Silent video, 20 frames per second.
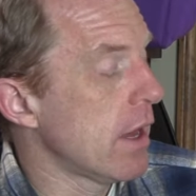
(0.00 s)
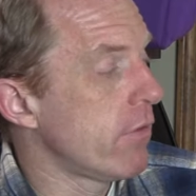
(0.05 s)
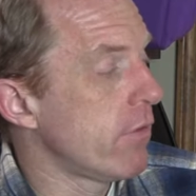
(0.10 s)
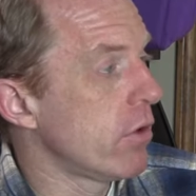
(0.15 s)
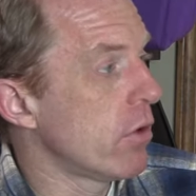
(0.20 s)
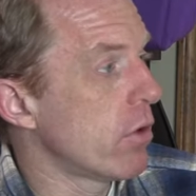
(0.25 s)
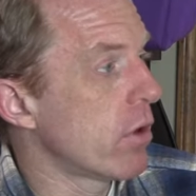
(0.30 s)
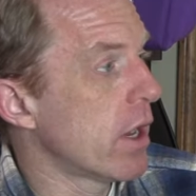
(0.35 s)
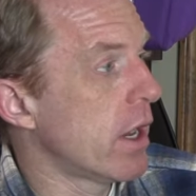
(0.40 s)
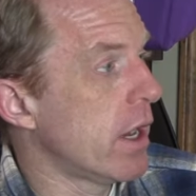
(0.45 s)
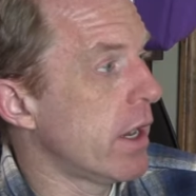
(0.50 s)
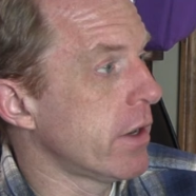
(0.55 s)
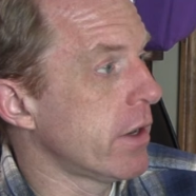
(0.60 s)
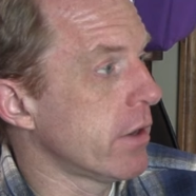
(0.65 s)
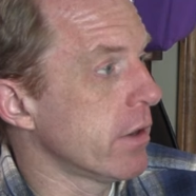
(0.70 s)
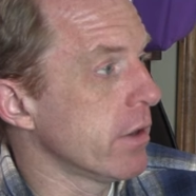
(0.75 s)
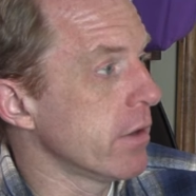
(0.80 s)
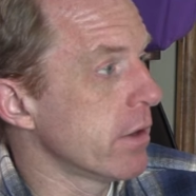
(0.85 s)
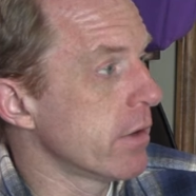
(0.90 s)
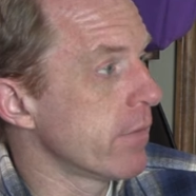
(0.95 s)
Kevin
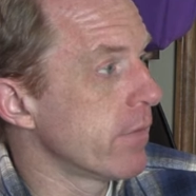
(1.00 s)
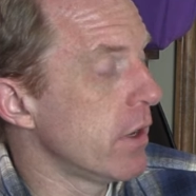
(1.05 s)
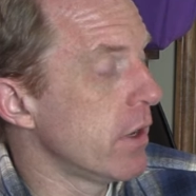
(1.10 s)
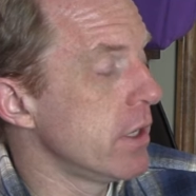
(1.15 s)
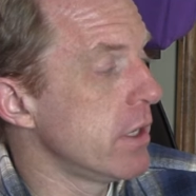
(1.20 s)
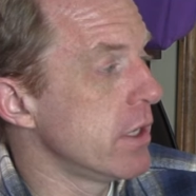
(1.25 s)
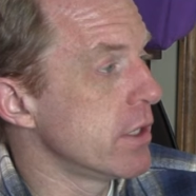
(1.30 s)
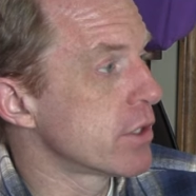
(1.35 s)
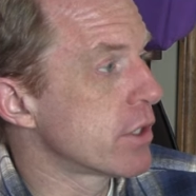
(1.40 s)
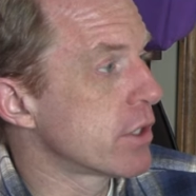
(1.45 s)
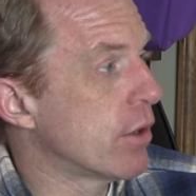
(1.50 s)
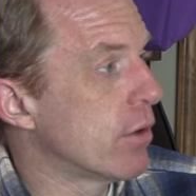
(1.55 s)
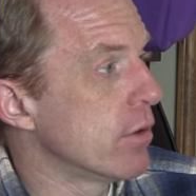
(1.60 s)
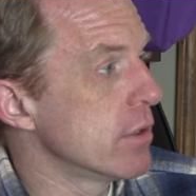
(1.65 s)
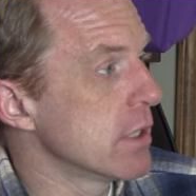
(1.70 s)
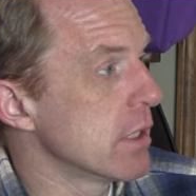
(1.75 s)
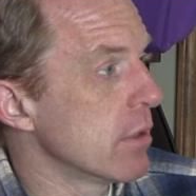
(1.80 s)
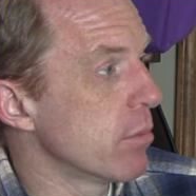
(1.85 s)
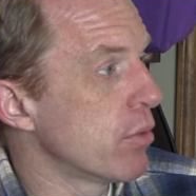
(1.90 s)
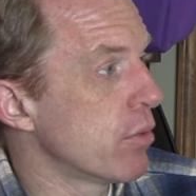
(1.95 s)
O'Connell, the Vikings
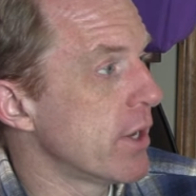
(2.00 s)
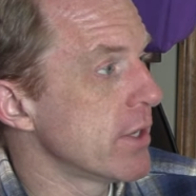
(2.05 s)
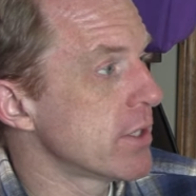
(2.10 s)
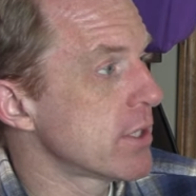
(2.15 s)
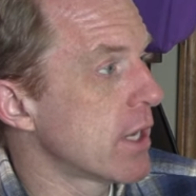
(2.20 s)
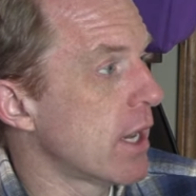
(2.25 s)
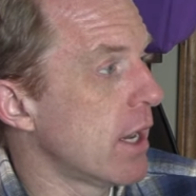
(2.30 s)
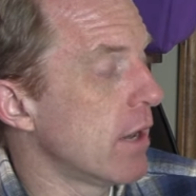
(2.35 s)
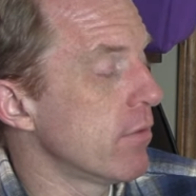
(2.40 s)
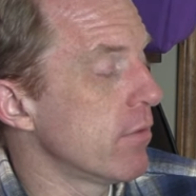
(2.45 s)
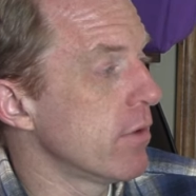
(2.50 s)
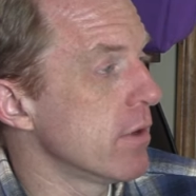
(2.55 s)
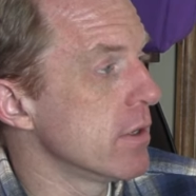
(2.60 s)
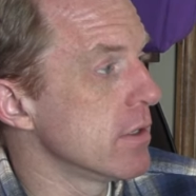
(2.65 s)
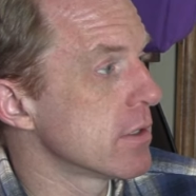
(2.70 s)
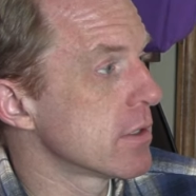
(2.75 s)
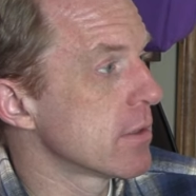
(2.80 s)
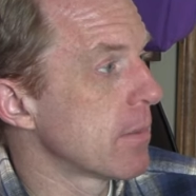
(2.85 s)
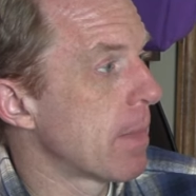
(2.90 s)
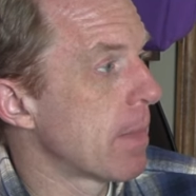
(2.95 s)
coach, at a press
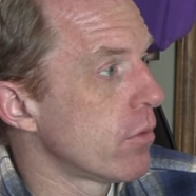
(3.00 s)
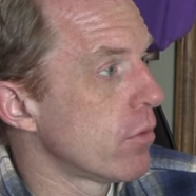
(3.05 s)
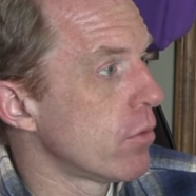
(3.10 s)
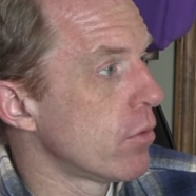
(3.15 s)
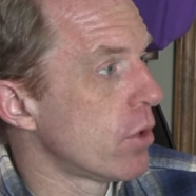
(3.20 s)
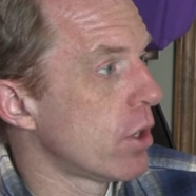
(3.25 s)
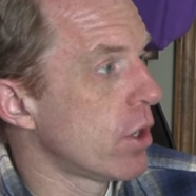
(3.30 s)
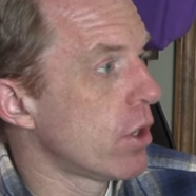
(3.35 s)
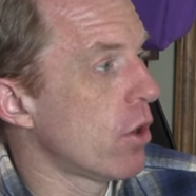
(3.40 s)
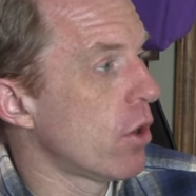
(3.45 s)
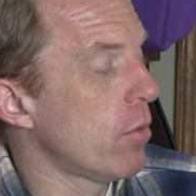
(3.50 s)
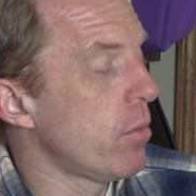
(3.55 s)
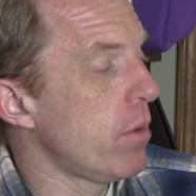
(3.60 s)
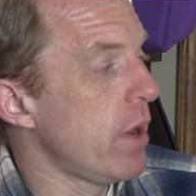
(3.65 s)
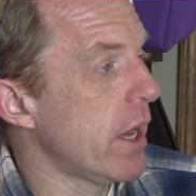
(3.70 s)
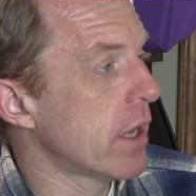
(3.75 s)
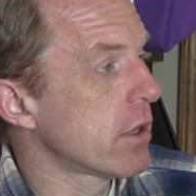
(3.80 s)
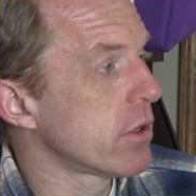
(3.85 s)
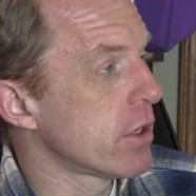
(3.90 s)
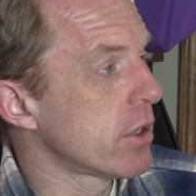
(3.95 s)
conference. I'm going to go
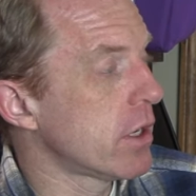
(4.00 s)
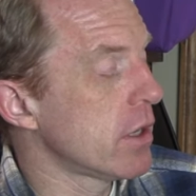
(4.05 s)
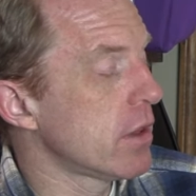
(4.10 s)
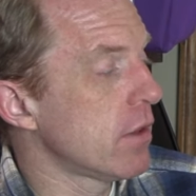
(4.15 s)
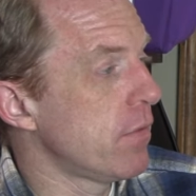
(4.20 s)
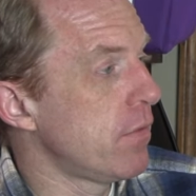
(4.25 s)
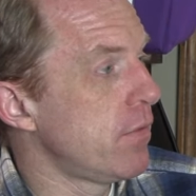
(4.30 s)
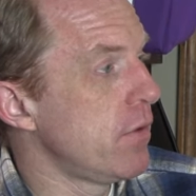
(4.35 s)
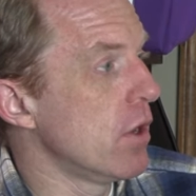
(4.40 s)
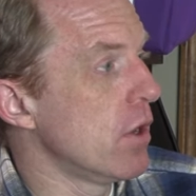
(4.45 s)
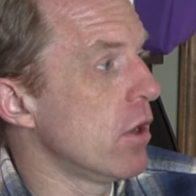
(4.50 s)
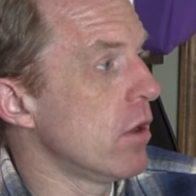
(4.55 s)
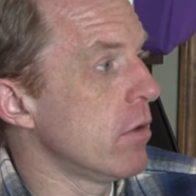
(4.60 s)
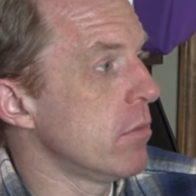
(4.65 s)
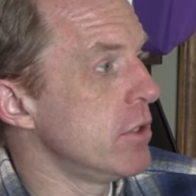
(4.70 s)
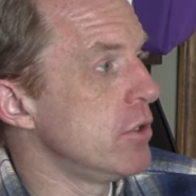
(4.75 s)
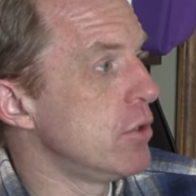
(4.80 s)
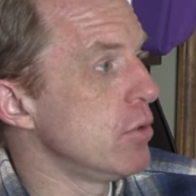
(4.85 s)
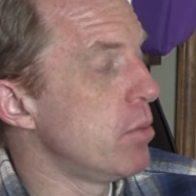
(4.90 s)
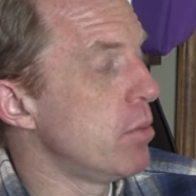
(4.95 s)
back, look at the film,
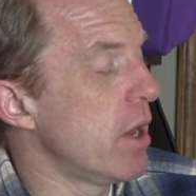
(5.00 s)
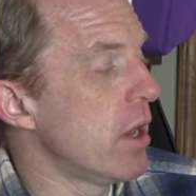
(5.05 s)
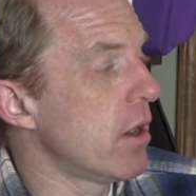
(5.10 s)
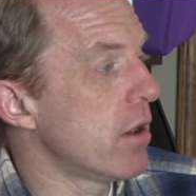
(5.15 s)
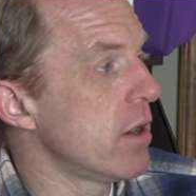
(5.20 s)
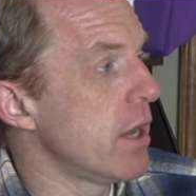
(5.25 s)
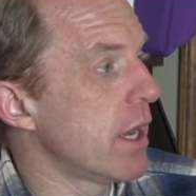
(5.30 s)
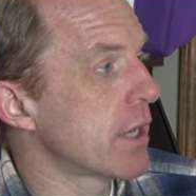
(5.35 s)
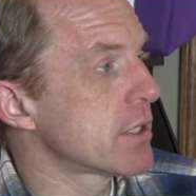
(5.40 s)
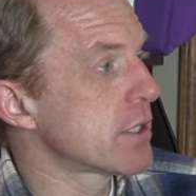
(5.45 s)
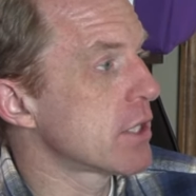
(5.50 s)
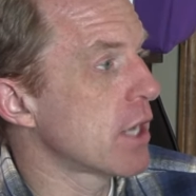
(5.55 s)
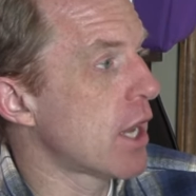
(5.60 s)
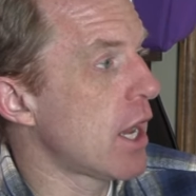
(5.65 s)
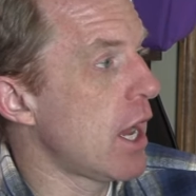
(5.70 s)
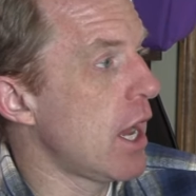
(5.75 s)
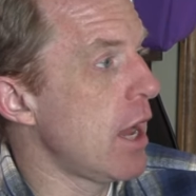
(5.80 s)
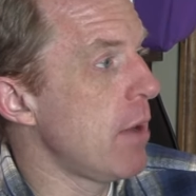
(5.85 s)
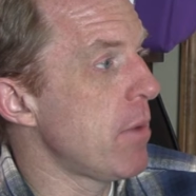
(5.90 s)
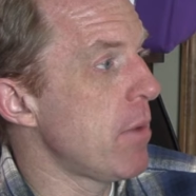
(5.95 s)
and do better next
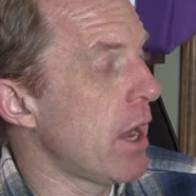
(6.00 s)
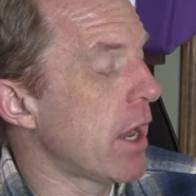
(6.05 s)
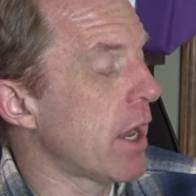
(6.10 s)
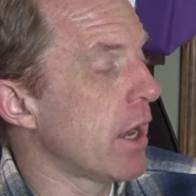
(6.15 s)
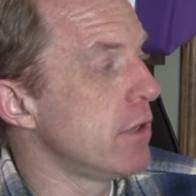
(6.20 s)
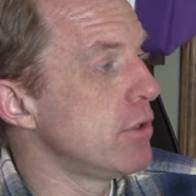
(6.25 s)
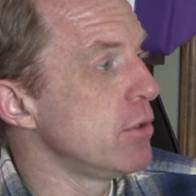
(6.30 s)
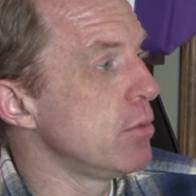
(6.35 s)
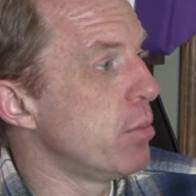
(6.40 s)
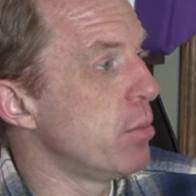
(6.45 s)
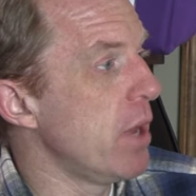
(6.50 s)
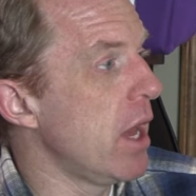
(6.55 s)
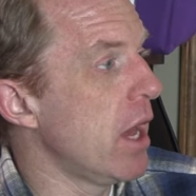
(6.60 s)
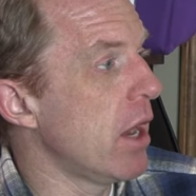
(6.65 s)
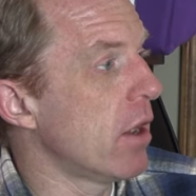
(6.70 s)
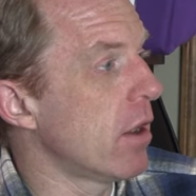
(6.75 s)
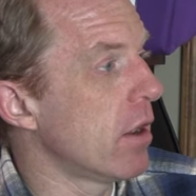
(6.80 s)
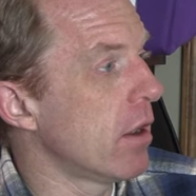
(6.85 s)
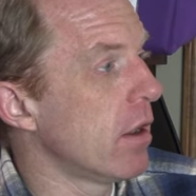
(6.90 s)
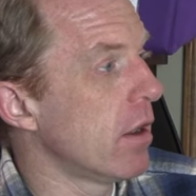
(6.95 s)
time. I got to do
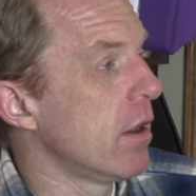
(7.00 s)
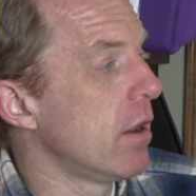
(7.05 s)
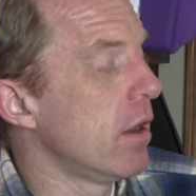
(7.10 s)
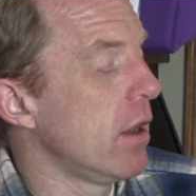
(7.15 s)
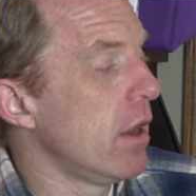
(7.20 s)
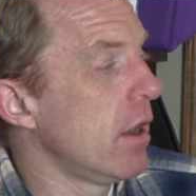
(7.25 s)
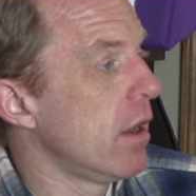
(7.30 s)
better.